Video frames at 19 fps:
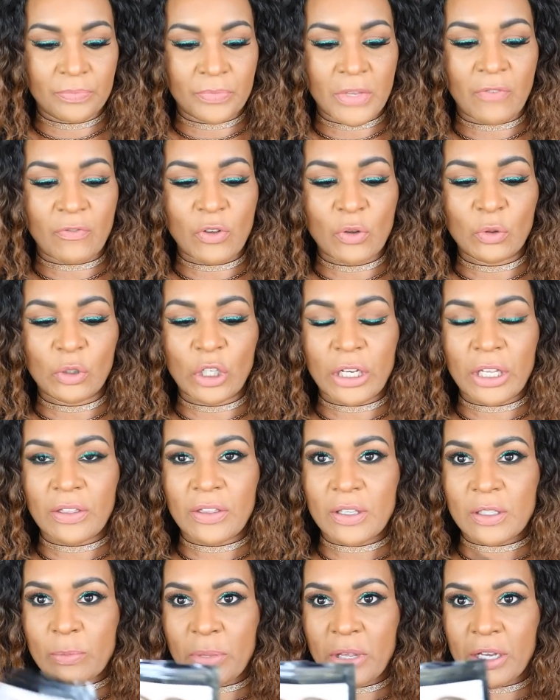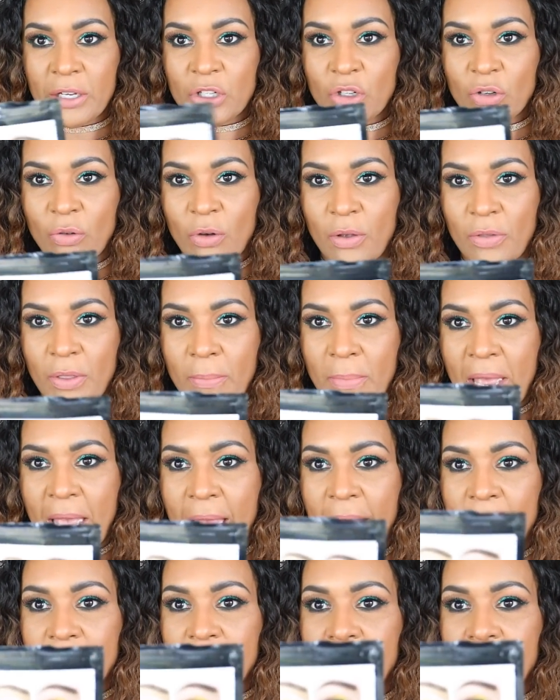if you look at this picture on the back